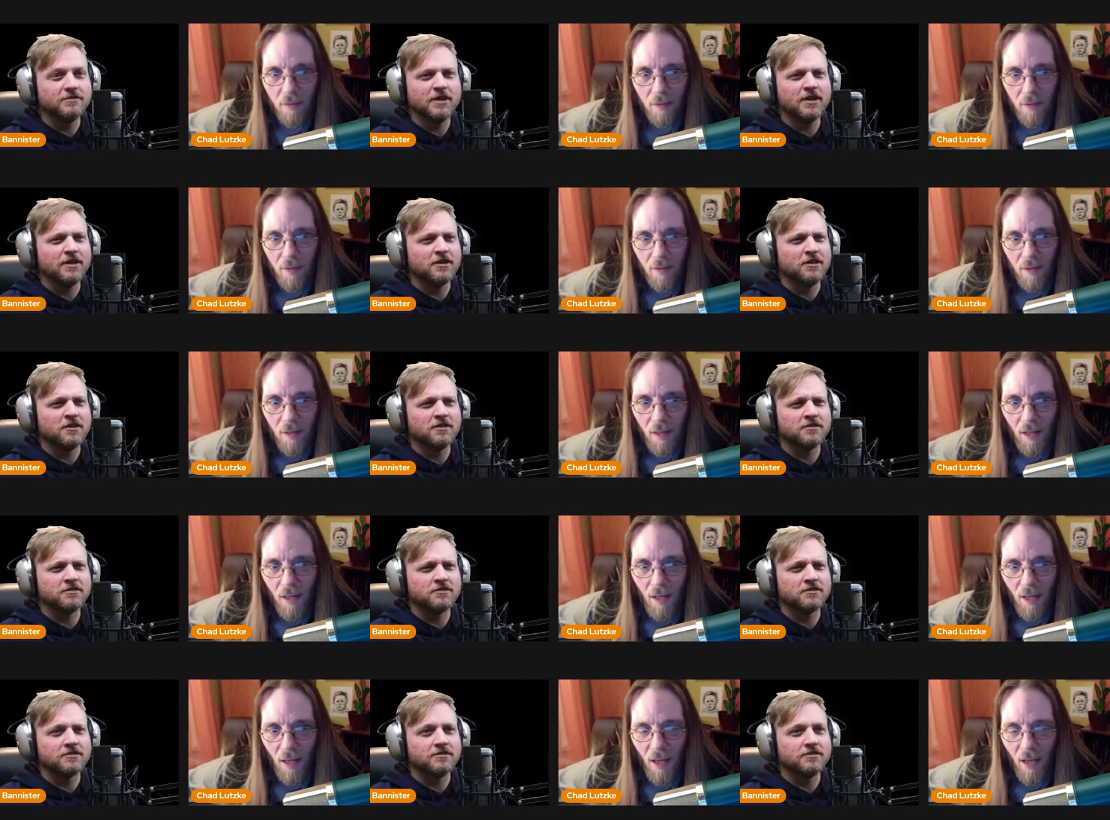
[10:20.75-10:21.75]
Speaker 1: Yeah,
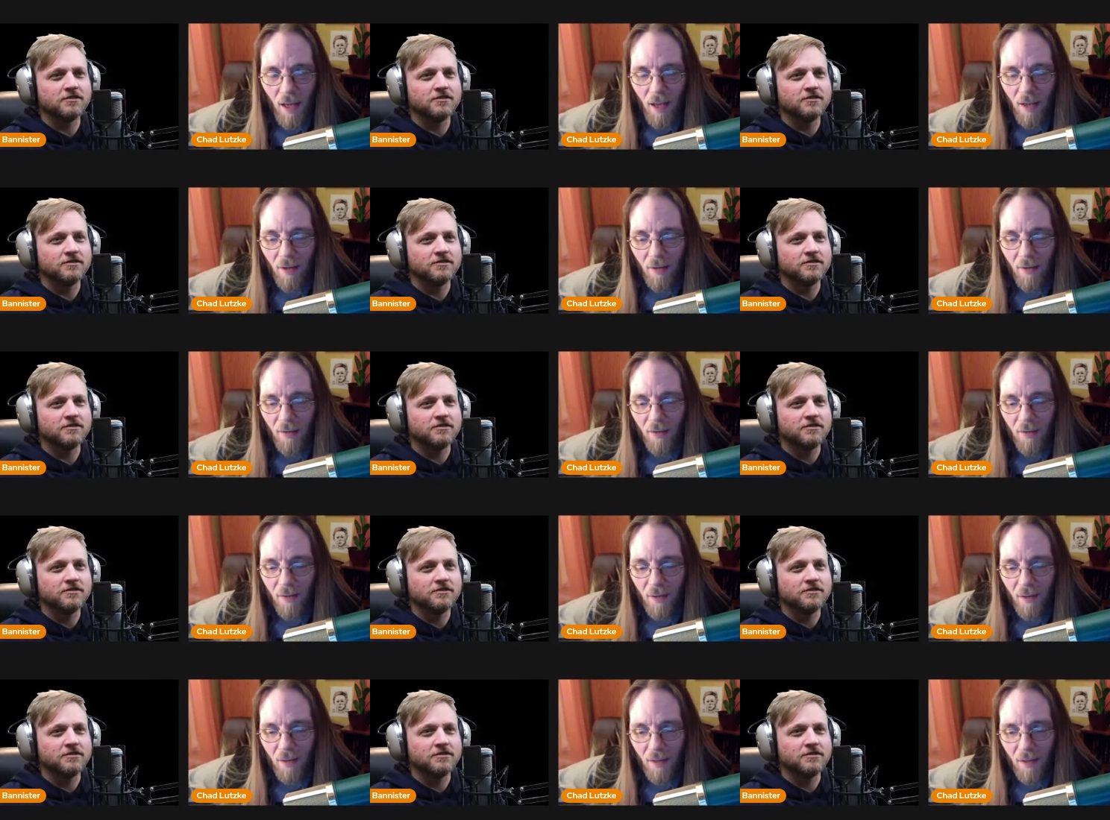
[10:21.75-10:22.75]
no. And
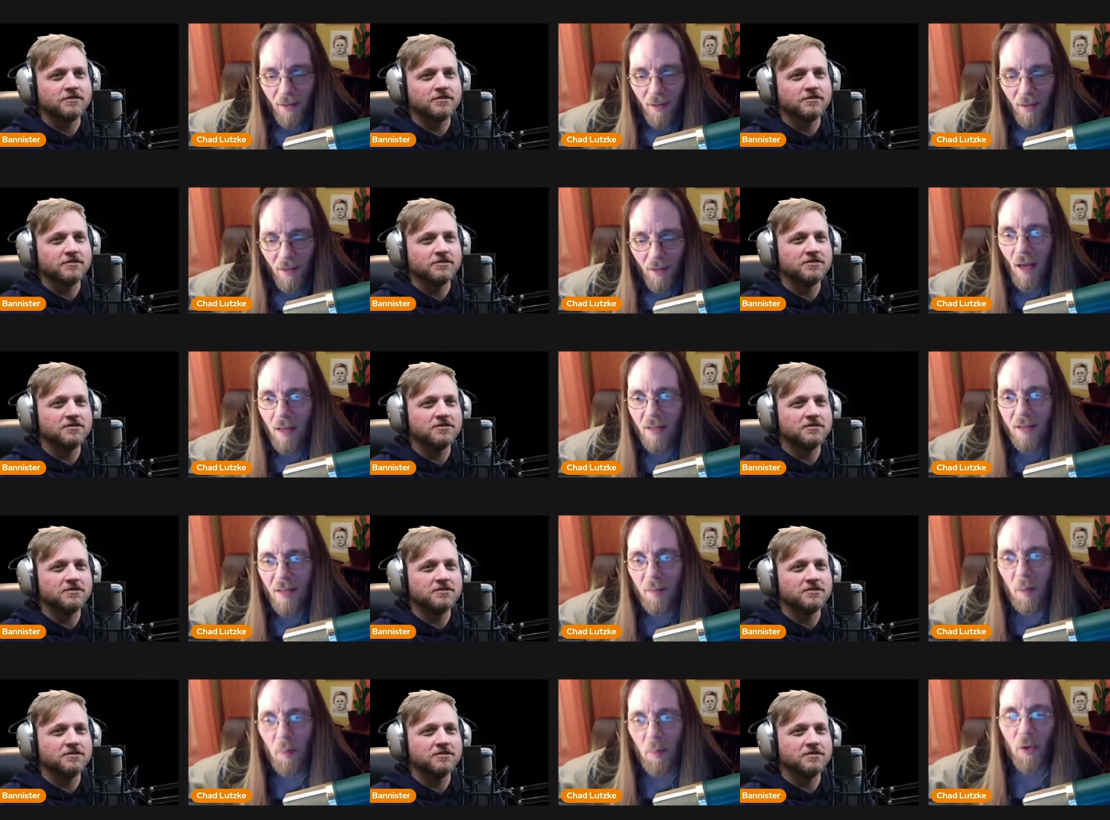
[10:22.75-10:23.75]
I, I
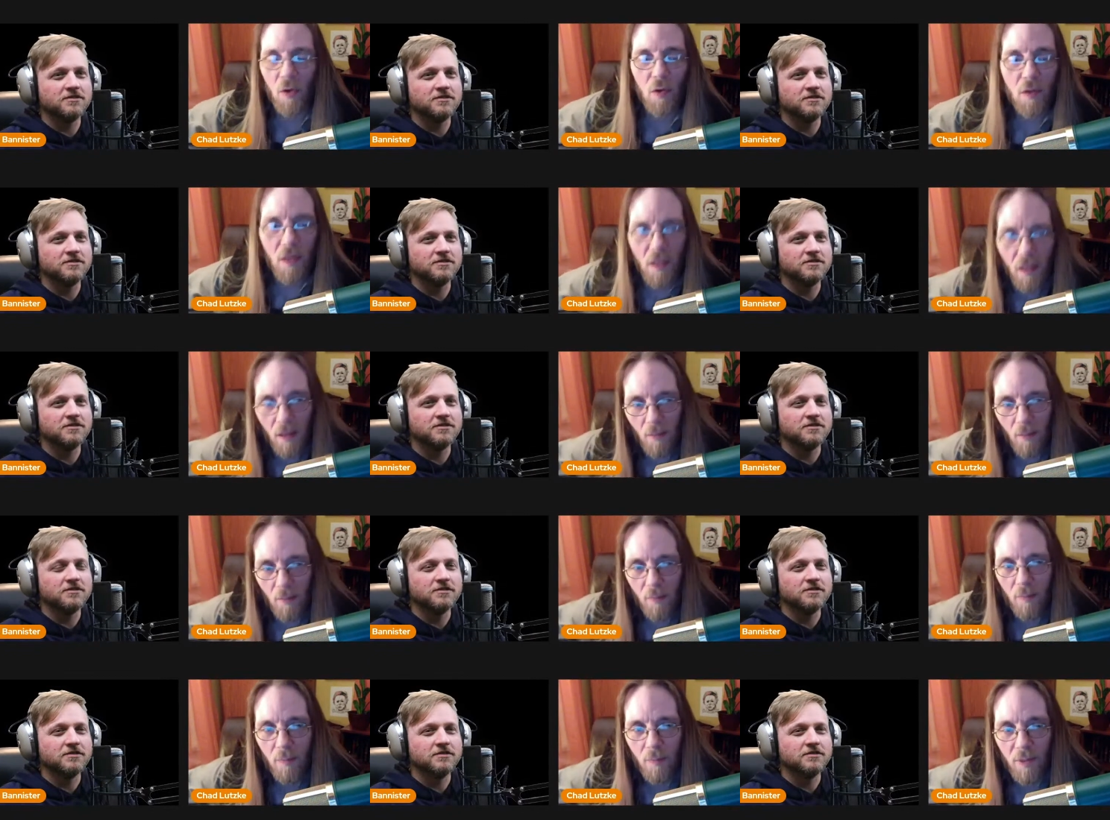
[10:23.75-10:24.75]
see people using
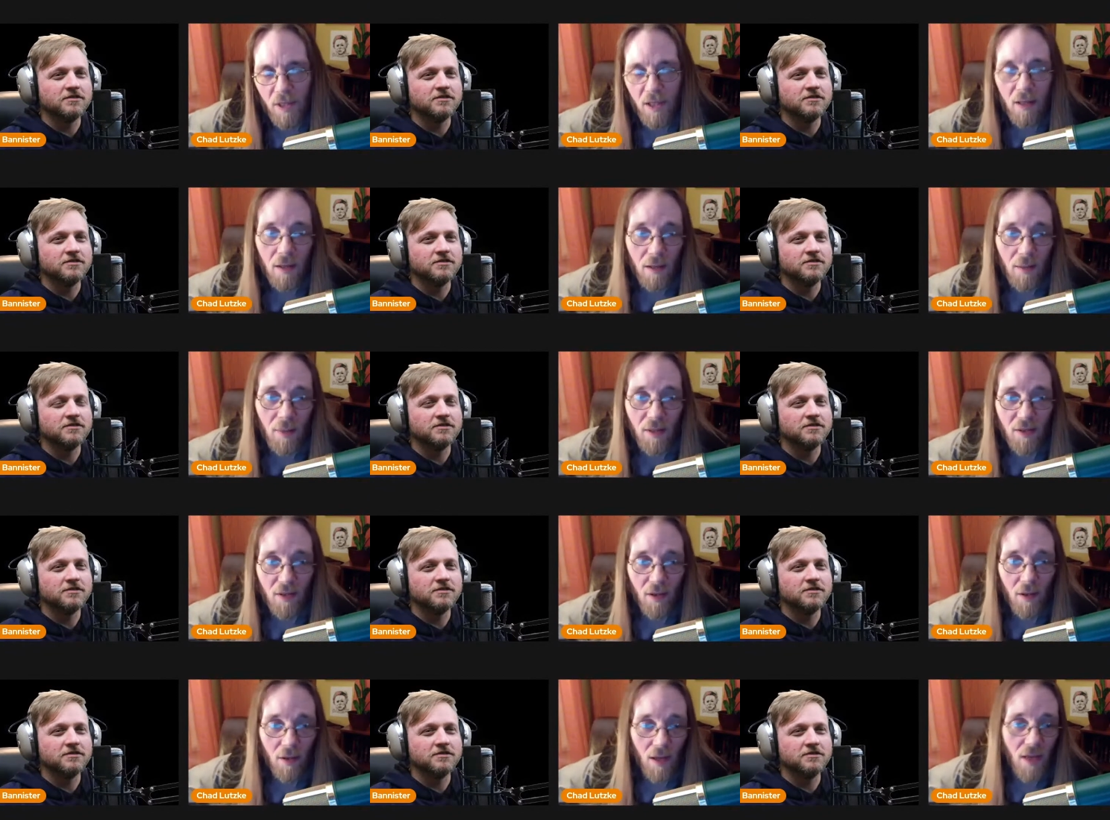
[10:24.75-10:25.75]
them, particularly my
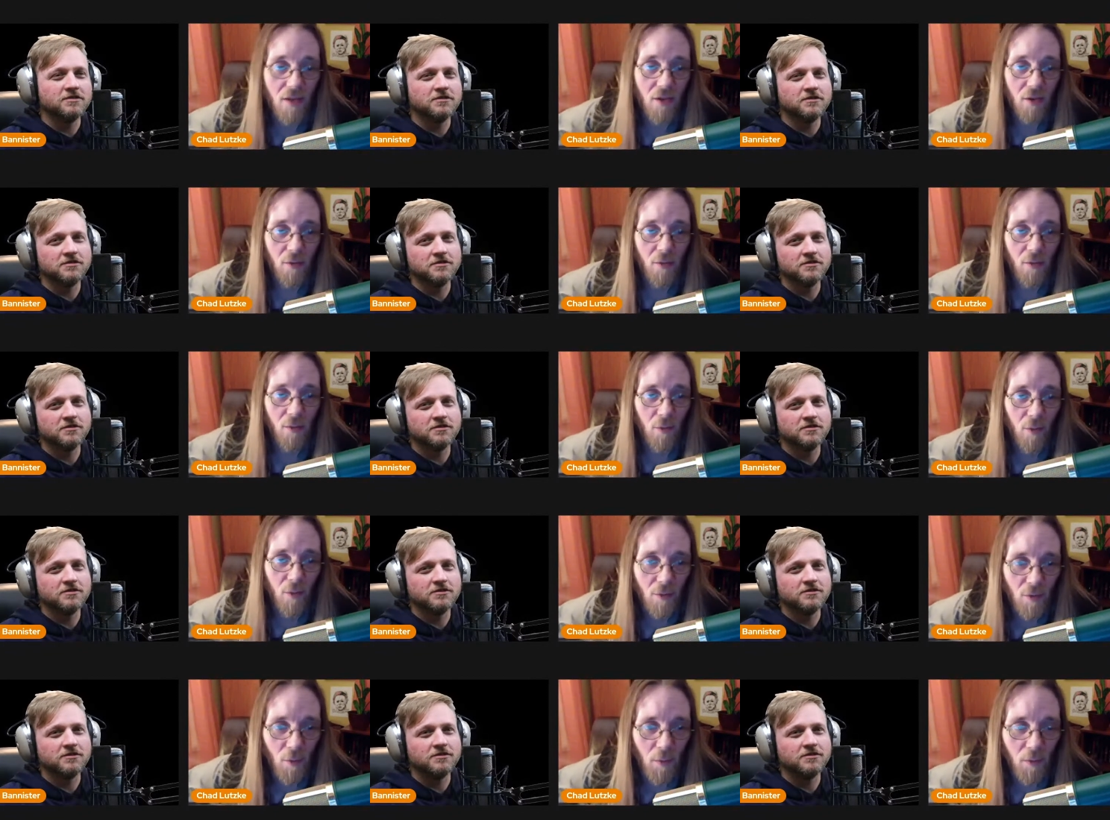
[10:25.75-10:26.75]
son Elijah, who
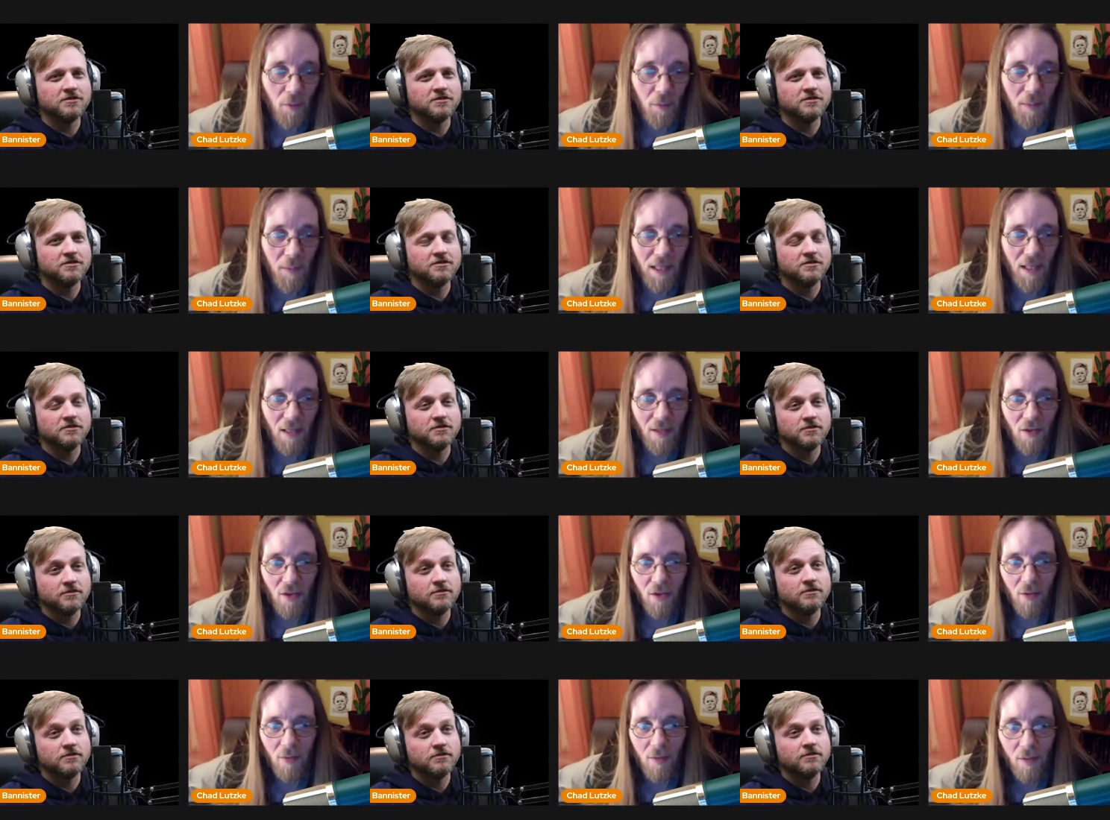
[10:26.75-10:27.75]
who I was hoping would be on the
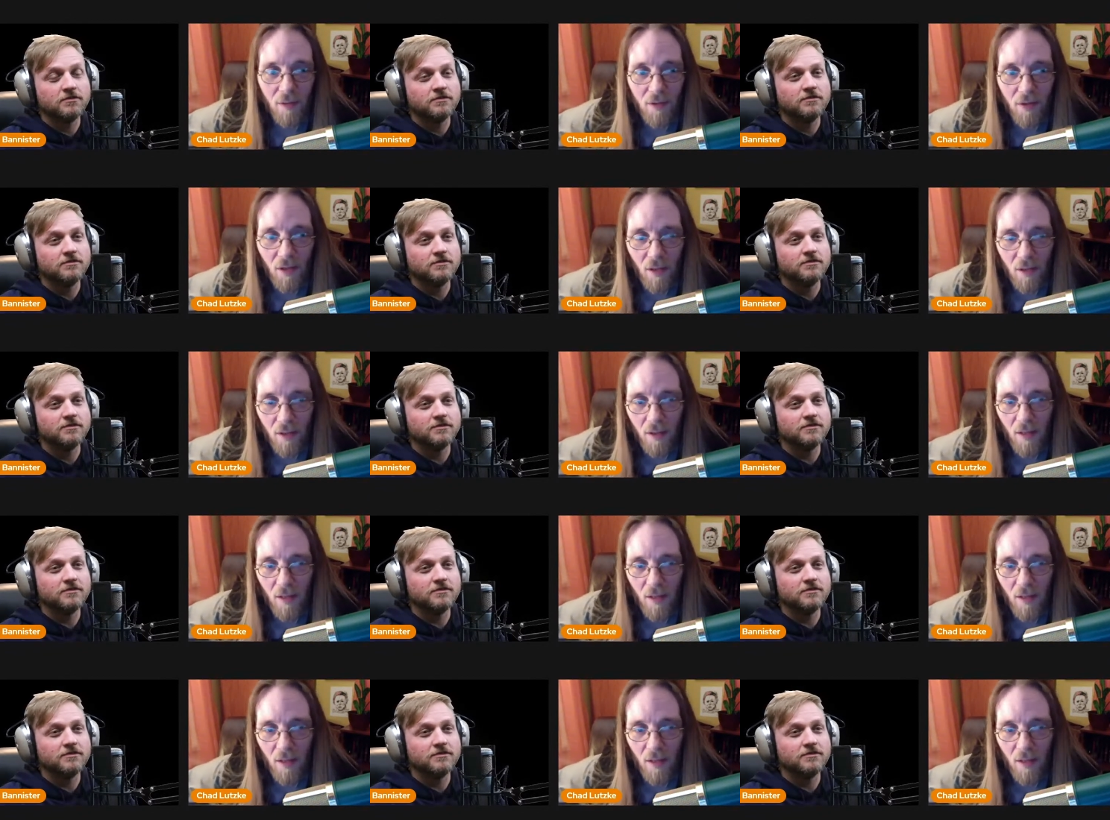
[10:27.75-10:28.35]
show tonight.